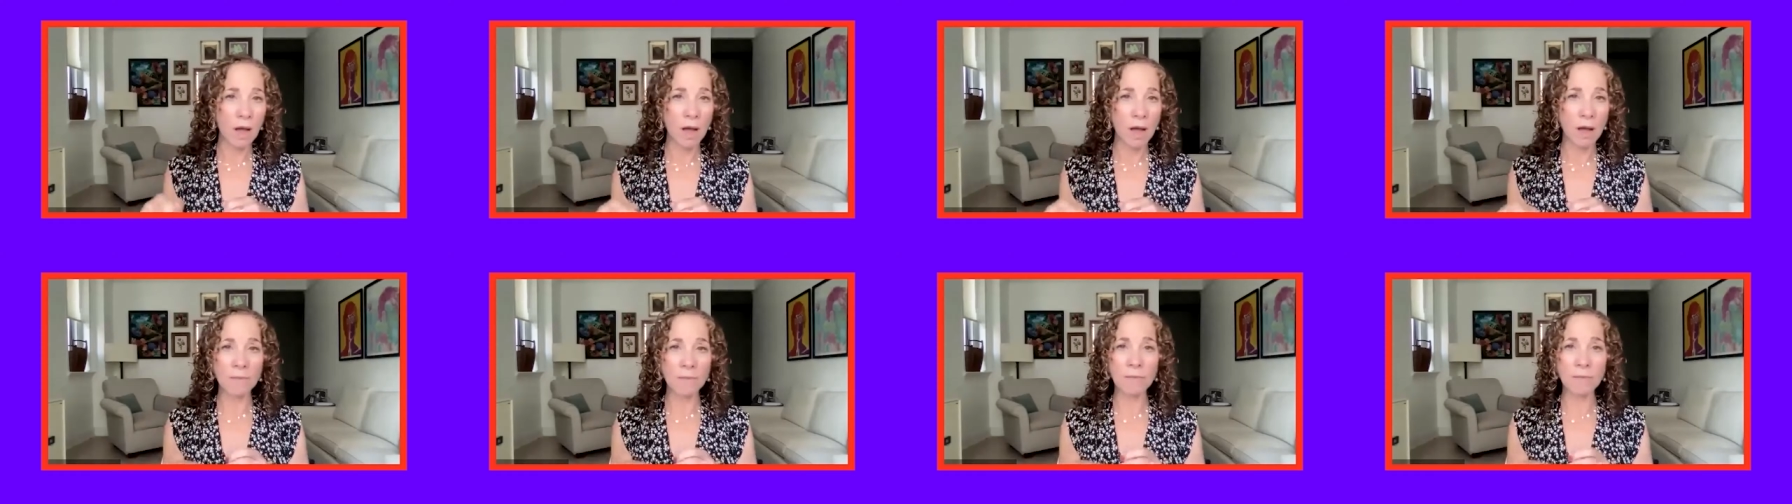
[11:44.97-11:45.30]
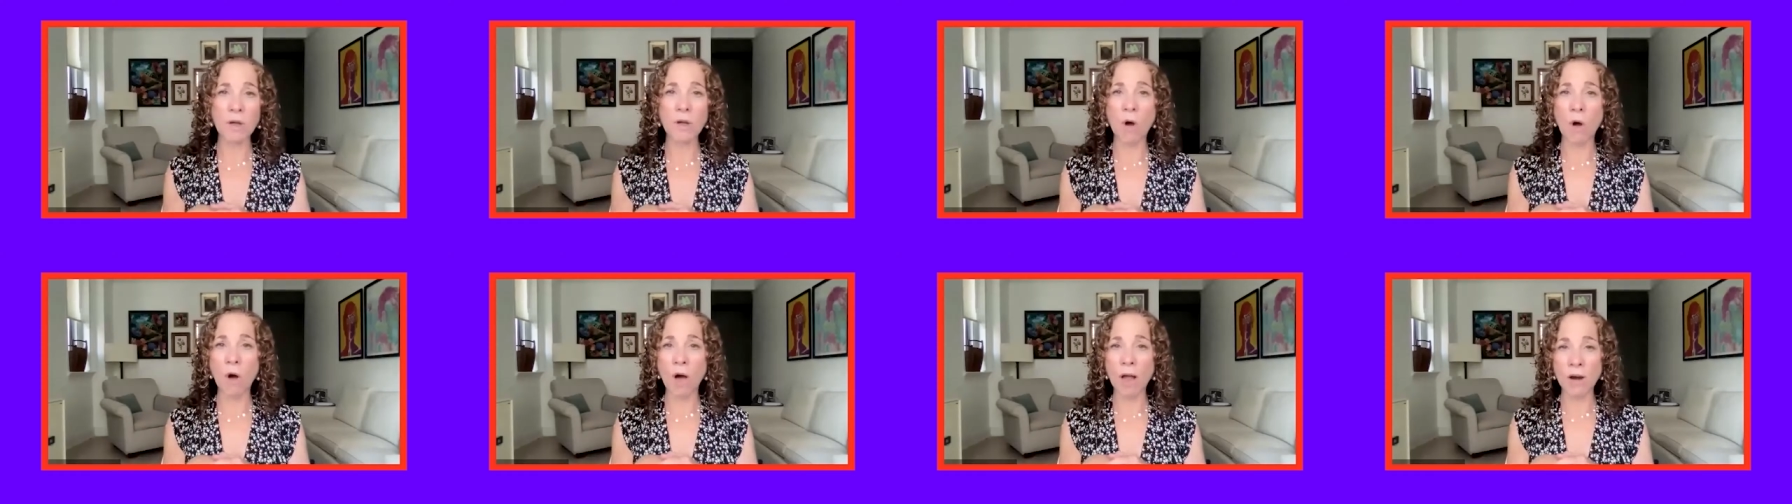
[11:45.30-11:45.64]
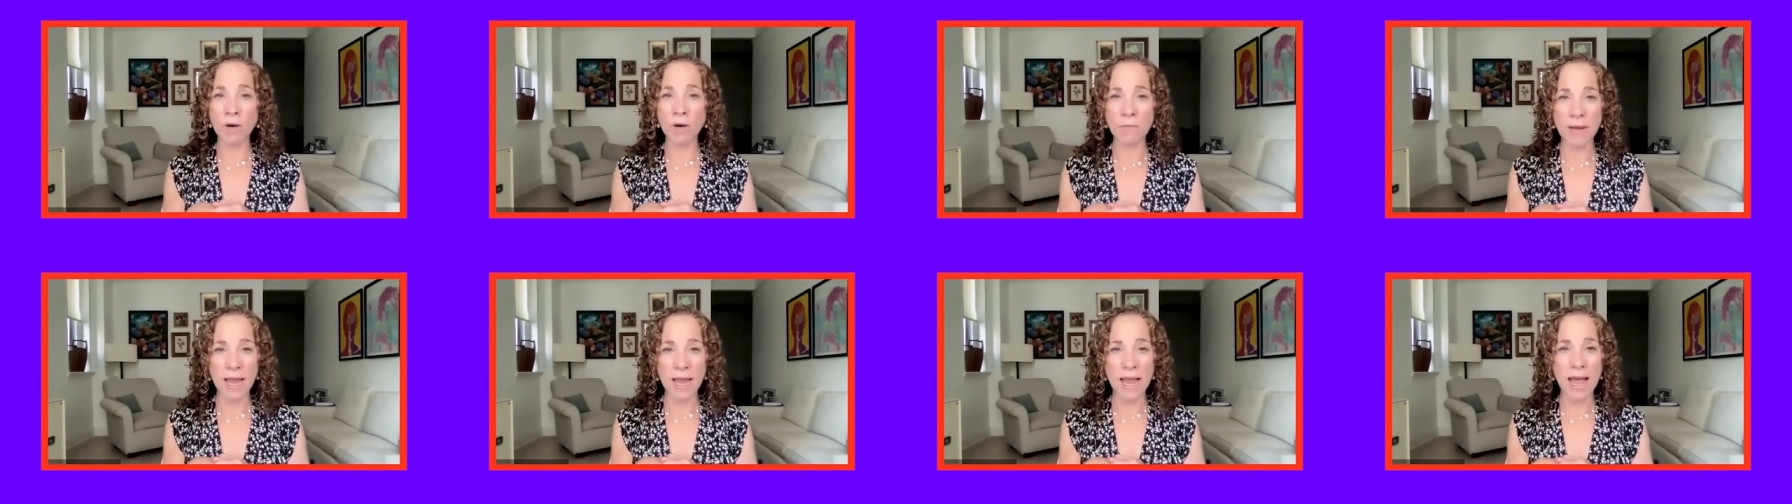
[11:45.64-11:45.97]
um,
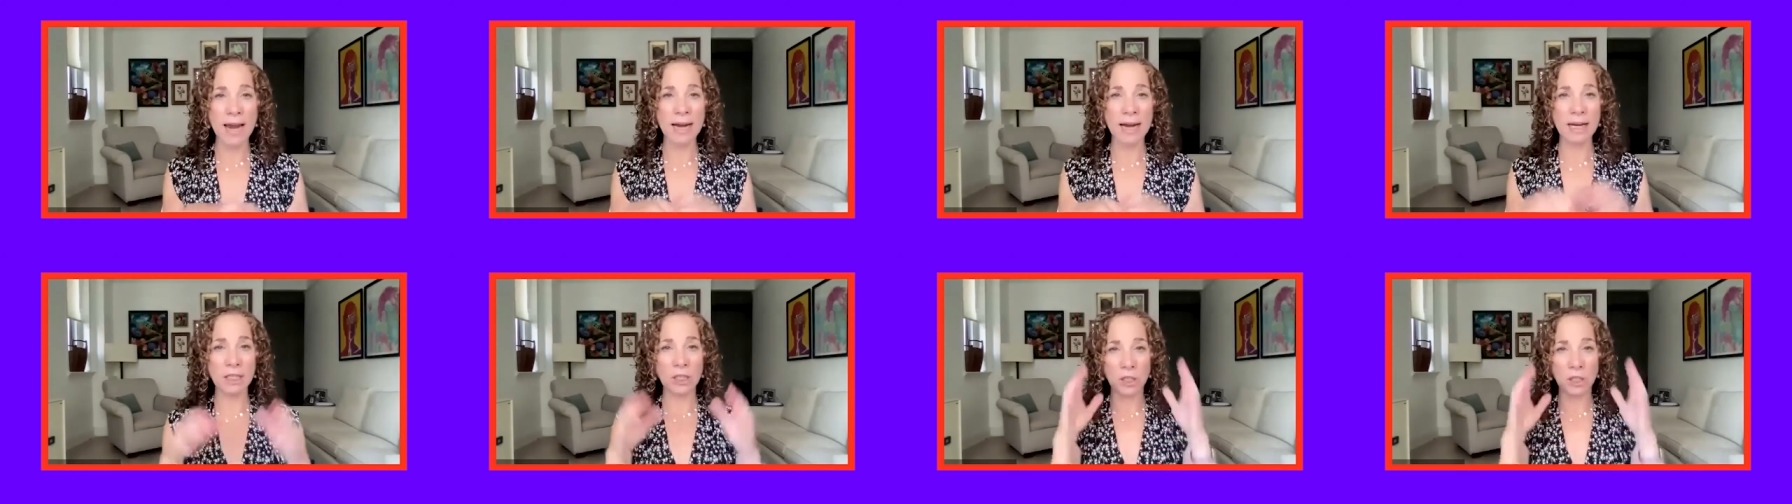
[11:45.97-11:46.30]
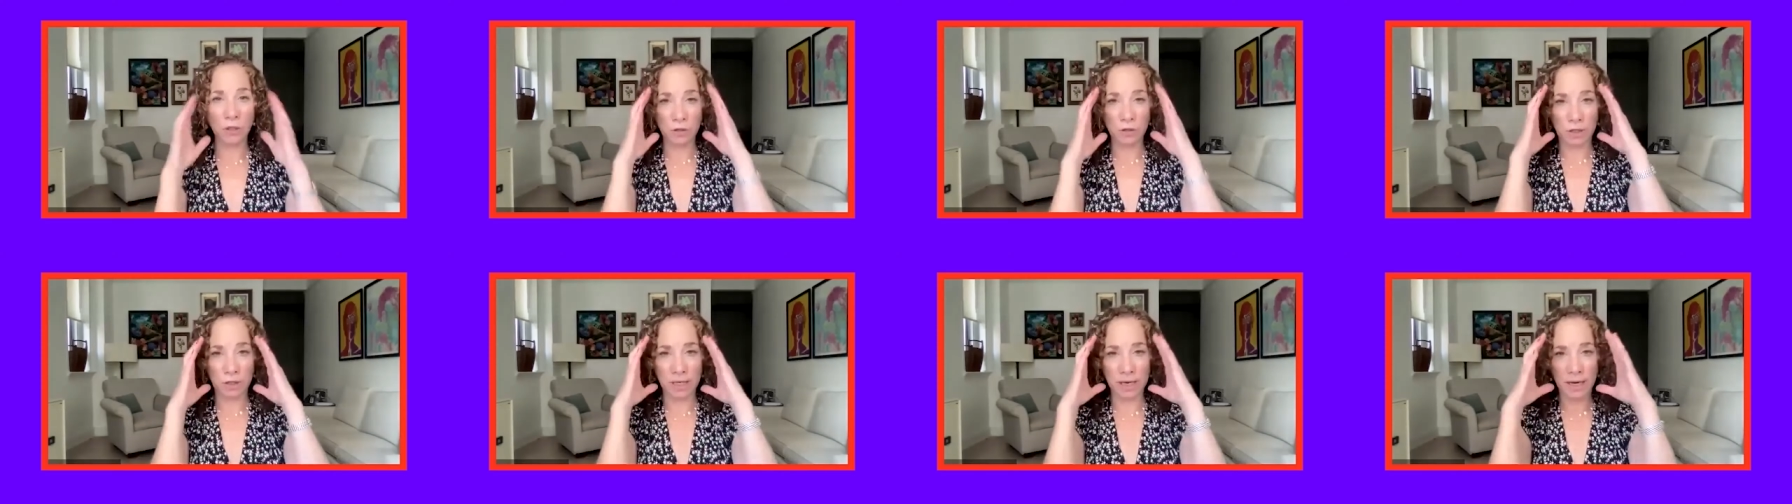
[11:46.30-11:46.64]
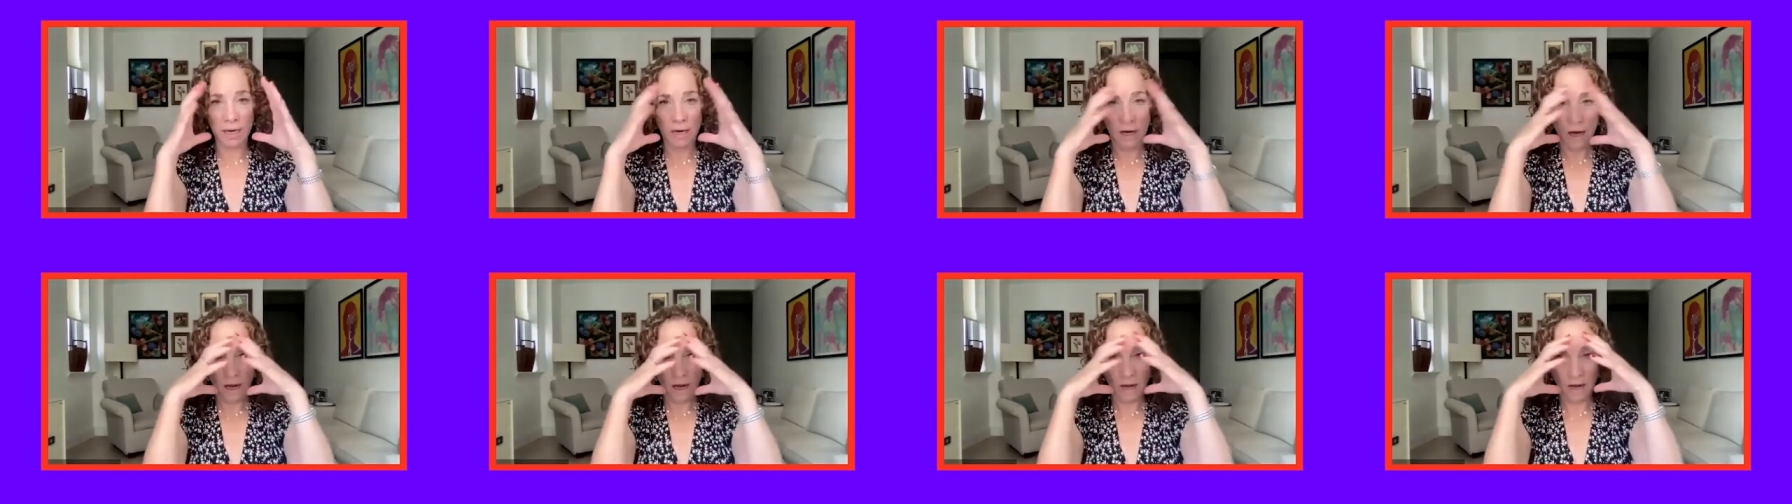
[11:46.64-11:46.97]
auto mechanics
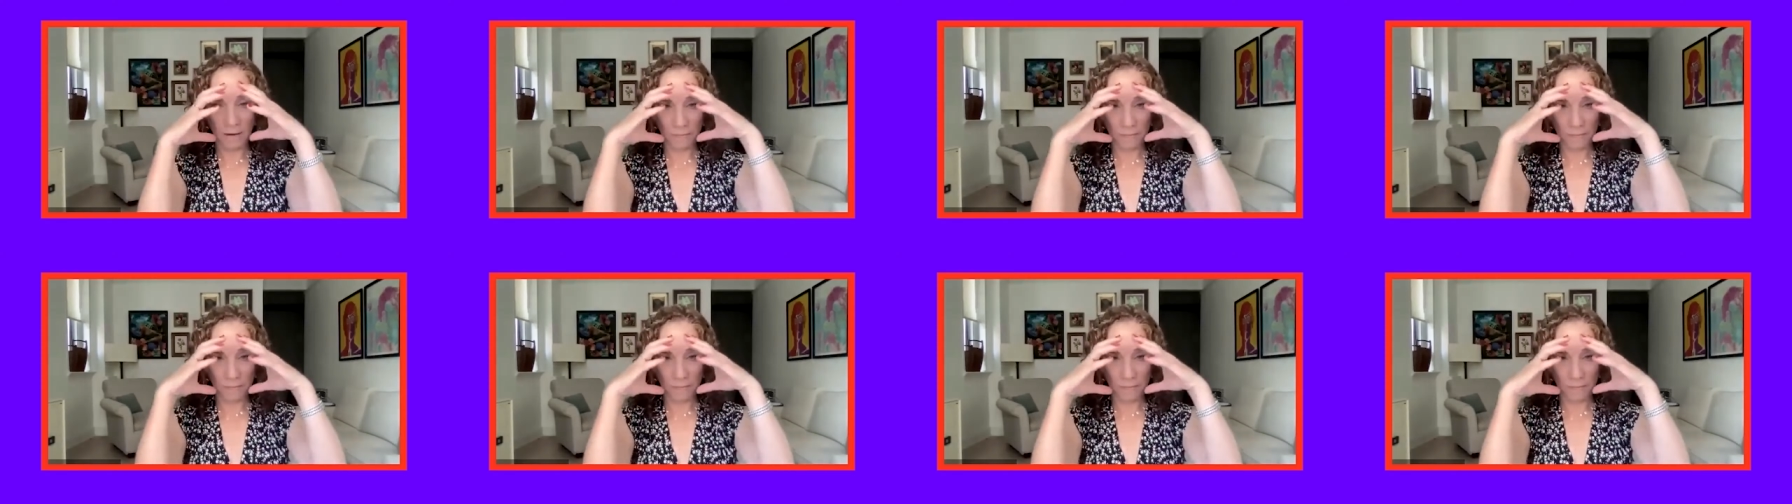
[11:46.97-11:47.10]
using